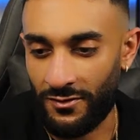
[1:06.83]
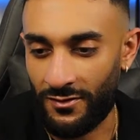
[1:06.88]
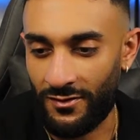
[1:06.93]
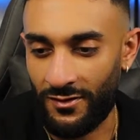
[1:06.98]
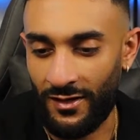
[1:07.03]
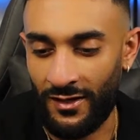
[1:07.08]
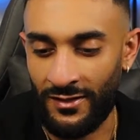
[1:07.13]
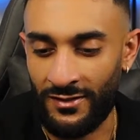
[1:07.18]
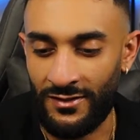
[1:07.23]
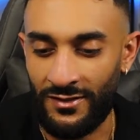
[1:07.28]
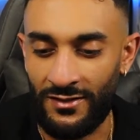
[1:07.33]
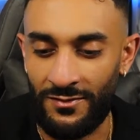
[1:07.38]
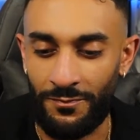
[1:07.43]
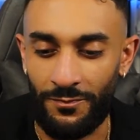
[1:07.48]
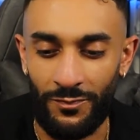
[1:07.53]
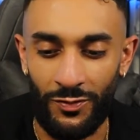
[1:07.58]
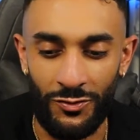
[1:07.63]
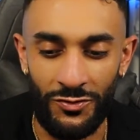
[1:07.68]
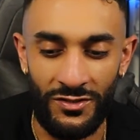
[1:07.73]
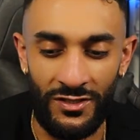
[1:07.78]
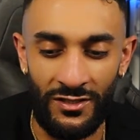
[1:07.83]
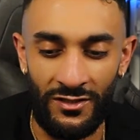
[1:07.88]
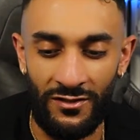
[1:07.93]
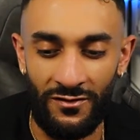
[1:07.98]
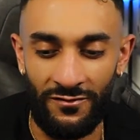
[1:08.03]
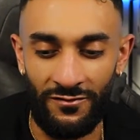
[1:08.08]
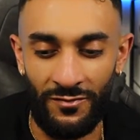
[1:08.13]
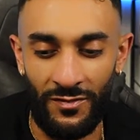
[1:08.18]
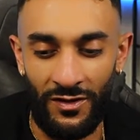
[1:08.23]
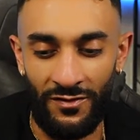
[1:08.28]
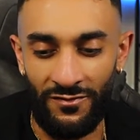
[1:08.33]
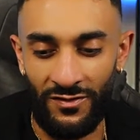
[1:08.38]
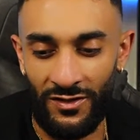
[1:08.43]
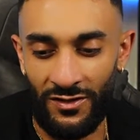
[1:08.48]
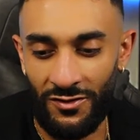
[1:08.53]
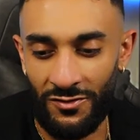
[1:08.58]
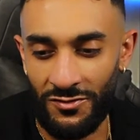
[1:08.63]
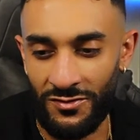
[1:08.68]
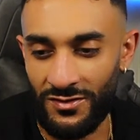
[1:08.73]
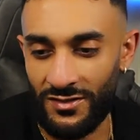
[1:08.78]
90% of my
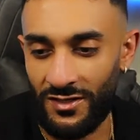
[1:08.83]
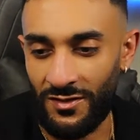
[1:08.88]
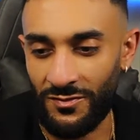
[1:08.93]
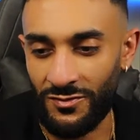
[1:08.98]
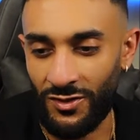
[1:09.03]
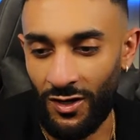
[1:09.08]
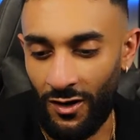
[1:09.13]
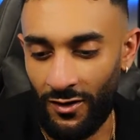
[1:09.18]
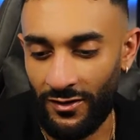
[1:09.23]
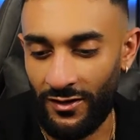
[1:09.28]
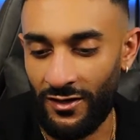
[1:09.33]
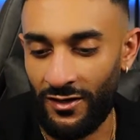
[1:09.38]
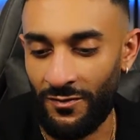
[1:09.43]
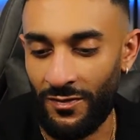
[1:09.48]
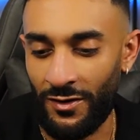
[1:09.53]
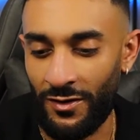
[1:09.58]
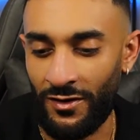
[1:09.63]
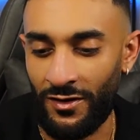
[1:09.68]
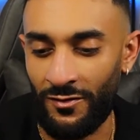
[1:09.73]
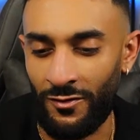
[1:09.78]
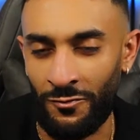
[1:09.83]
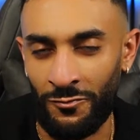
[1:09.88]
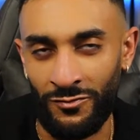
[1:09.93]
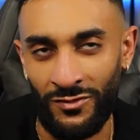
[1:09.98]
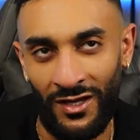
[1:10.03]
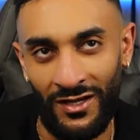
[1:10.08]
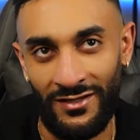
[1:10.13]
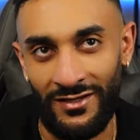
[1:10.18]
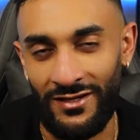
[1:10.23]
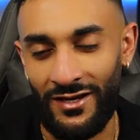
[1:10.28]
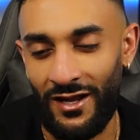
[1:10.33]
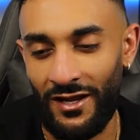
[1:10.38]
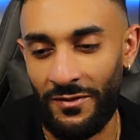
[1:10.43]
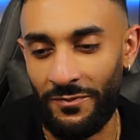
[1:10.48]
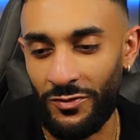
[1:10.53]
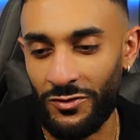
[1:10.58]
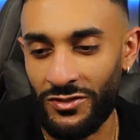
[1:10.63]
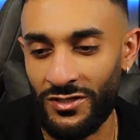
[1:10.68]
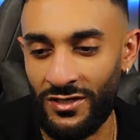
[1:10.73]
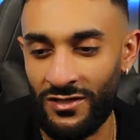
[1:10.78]
videos that I'm talking about,
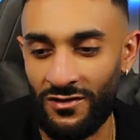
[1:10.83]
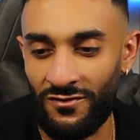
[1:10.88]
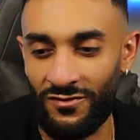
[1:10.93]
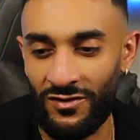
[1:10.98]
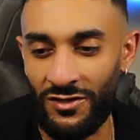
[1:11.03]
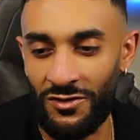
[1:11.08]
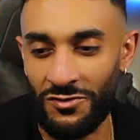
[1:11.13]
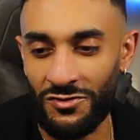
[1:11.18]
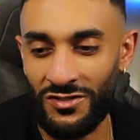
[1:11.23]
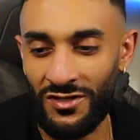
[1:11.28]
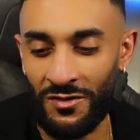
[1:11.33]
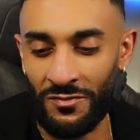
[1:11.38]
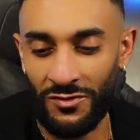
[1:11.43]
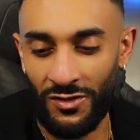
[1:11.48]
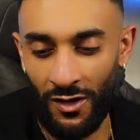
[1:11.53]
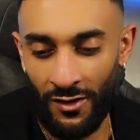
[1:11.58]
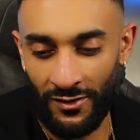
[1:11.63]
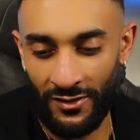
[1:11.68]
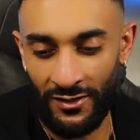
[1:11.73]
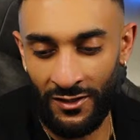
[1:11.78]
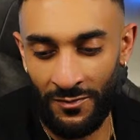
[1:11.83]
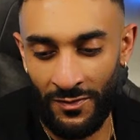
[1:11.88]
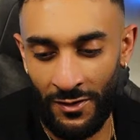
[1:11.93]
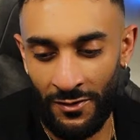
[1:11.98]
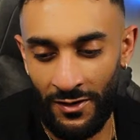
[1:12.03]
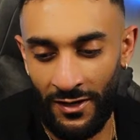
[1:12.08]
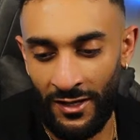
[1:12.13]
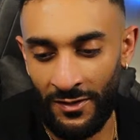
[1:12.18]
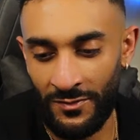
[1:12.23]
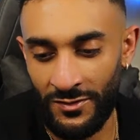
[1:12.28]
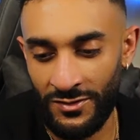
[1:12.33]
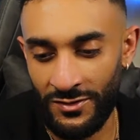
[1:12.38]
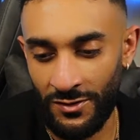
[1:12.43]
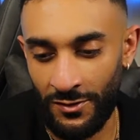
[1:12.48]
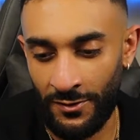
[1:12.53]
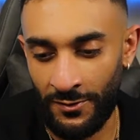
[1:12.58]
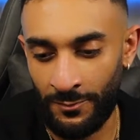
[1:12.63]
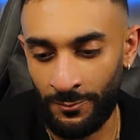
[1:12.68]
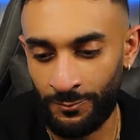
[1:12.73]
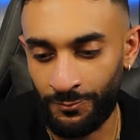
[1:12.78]
99% of the videos that I'm talking about
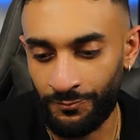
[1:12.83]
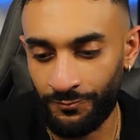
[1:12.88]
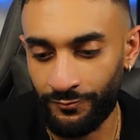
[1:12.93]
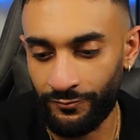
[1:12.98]
Amazon